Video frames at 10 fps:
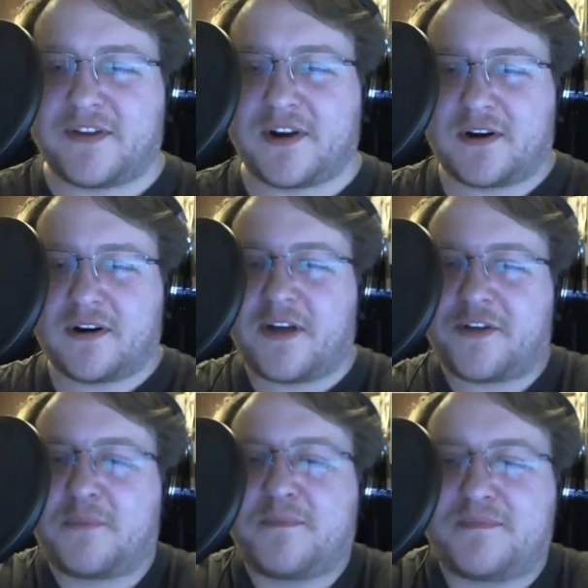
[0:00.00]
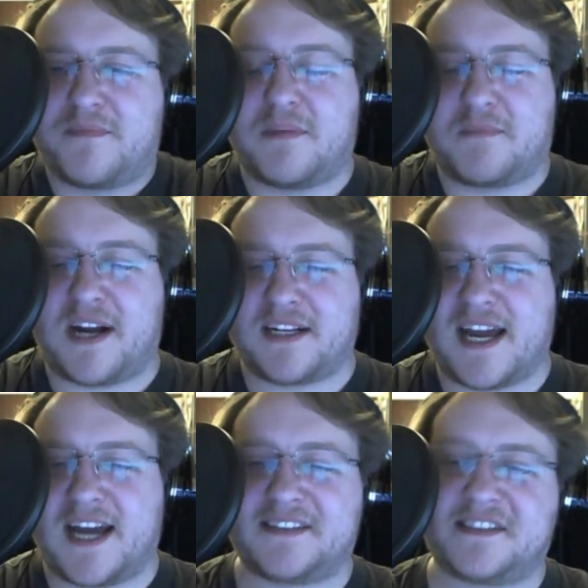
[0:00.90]
other
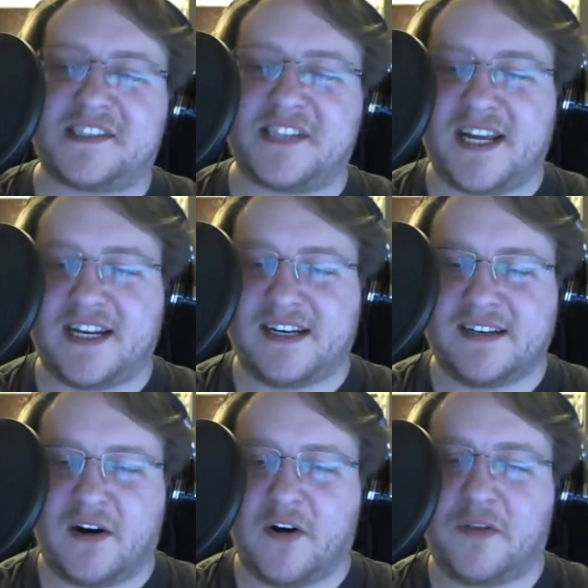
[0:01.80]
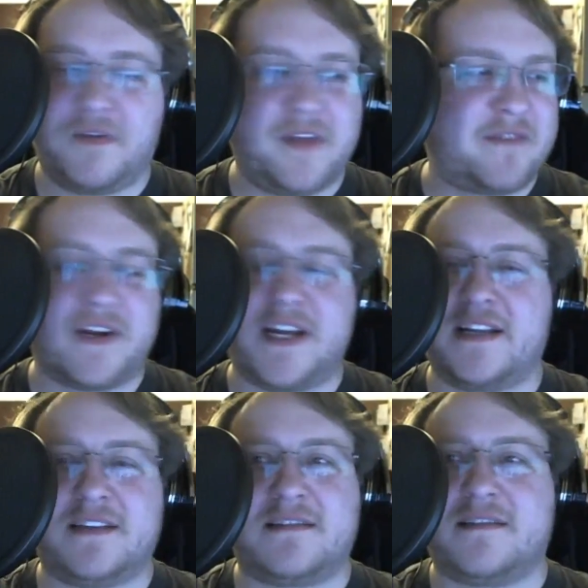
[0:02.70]
podcasts and
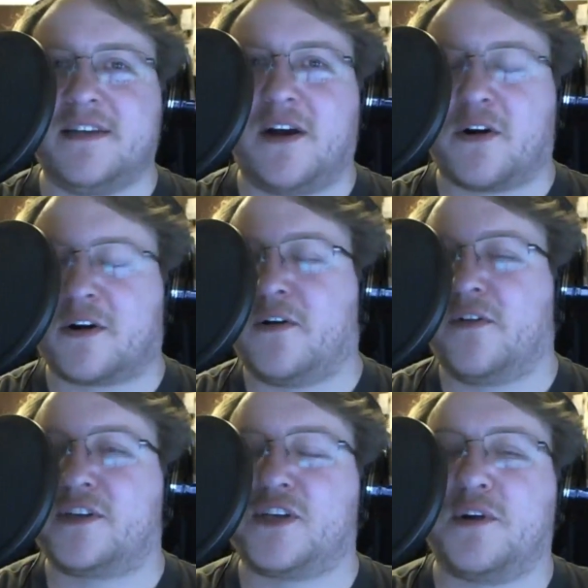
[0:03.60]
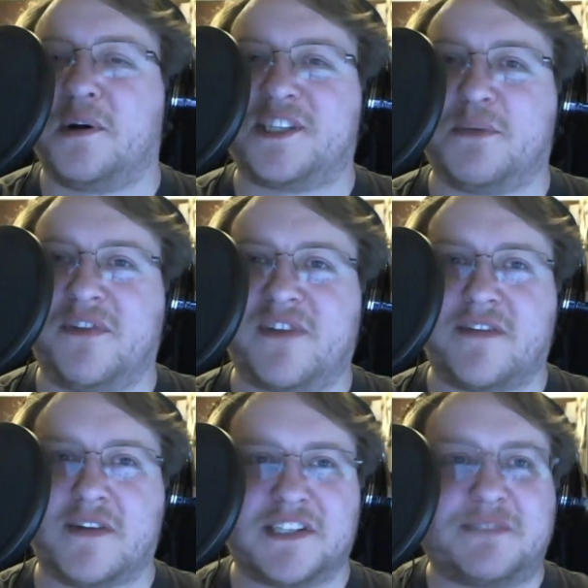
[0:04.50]
every article in the show notes that we've
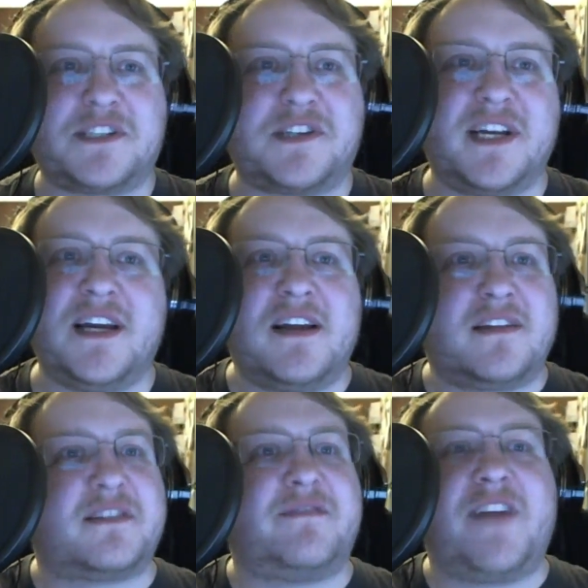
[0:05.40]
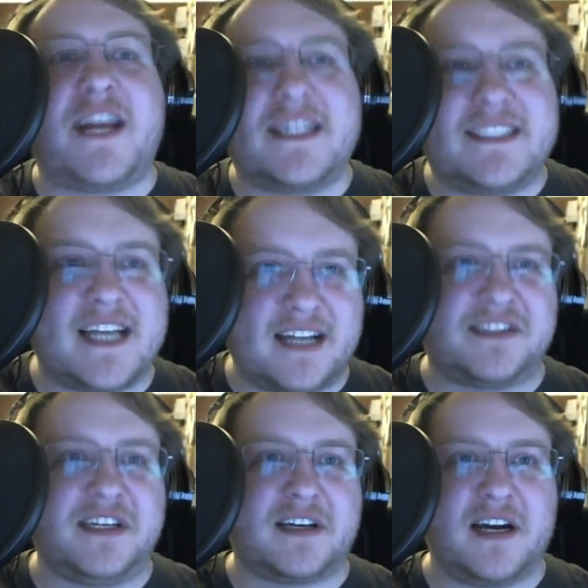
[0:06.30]
covered, especially there's a
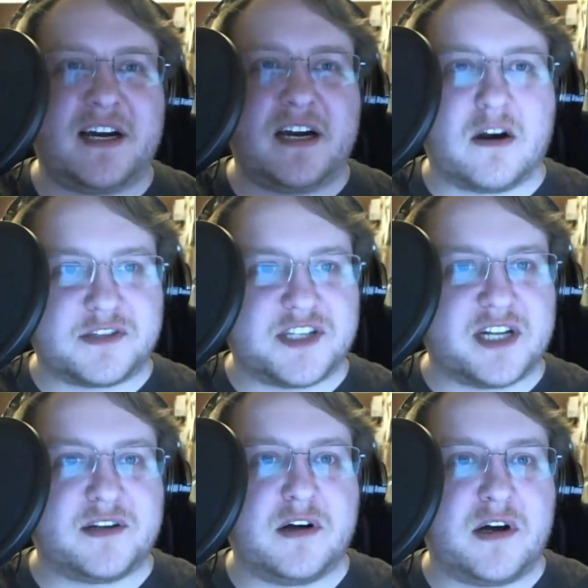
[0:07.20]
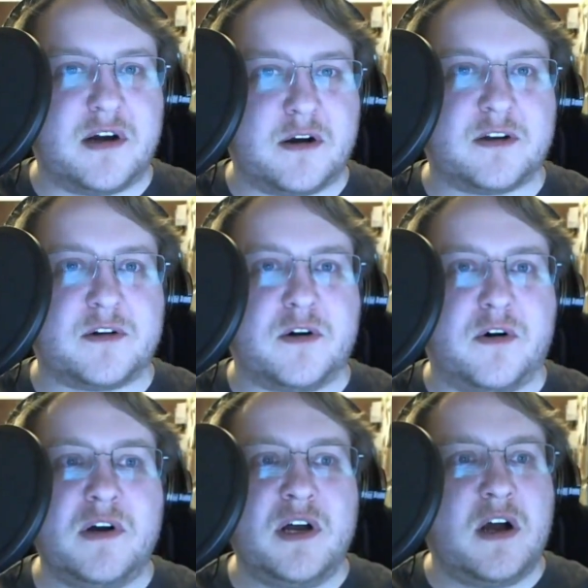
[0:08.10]
fantastic Ars Technica
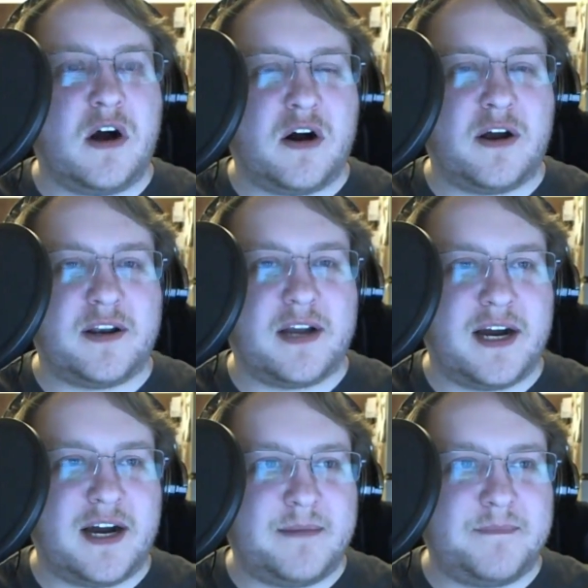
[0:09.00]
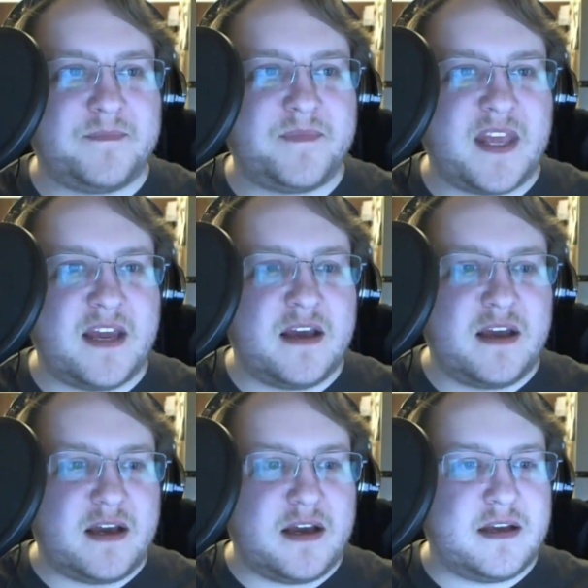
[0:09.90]
article on
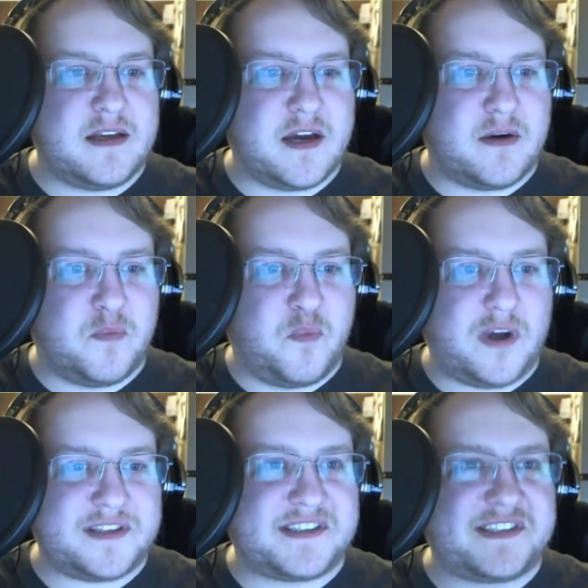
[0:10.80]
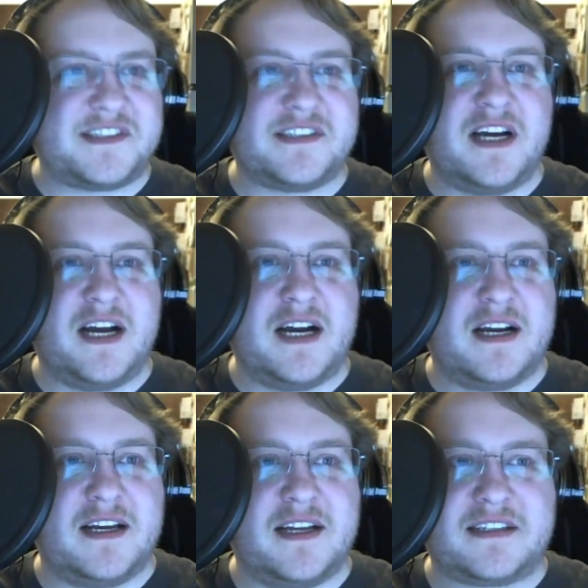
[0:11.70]

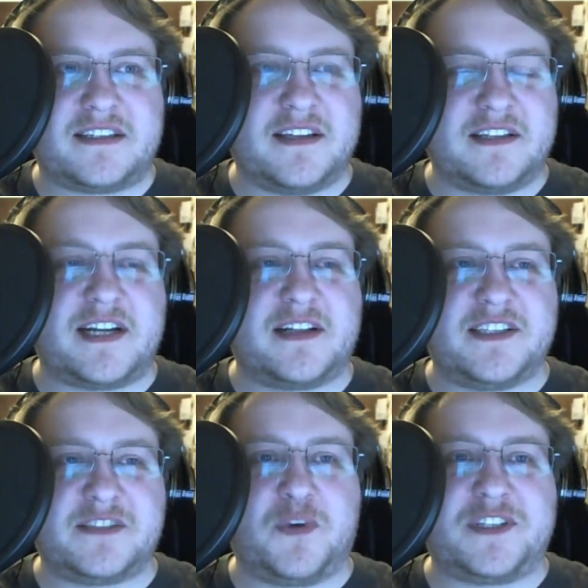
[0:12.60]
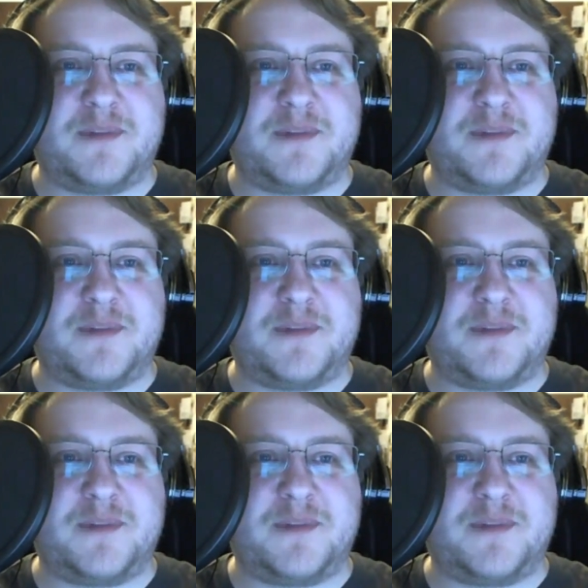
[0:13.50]
the title is "What's